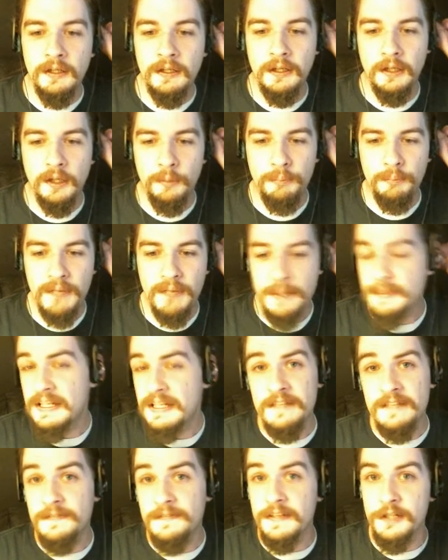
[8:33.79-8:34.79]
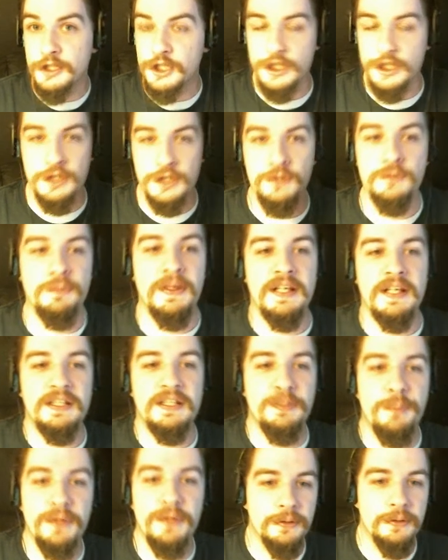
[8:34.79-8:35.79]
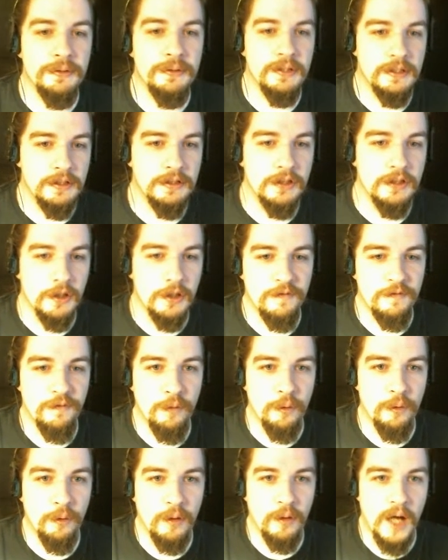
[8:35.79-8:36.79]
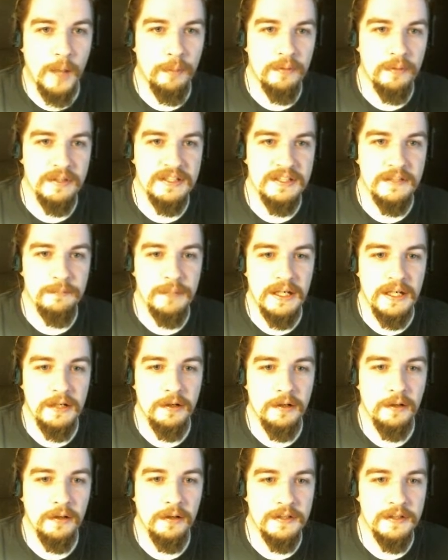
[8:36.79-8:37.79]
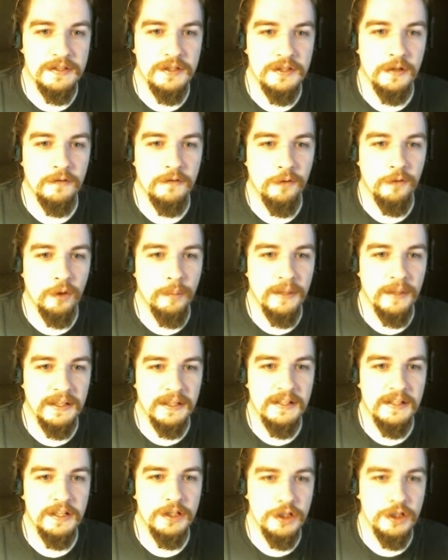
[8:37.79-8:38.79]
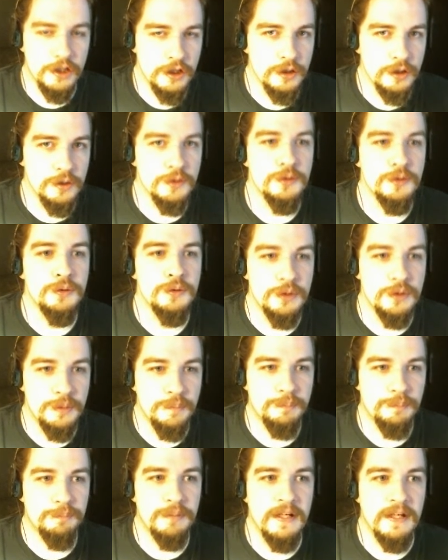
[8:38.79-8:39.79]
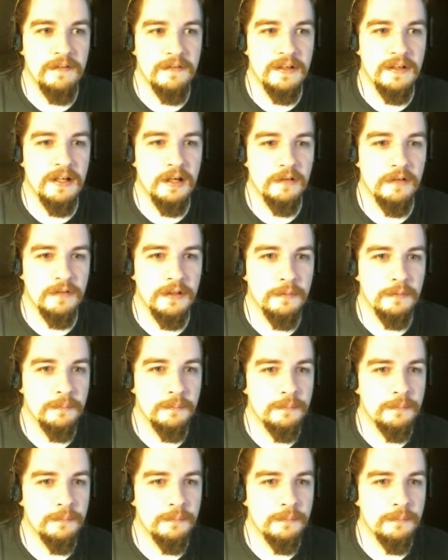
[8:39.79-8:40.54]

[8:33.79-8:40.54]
Maybe even a shield-based build could go for Obelisk of Manor and Stone Form and get a huge benefit out of it.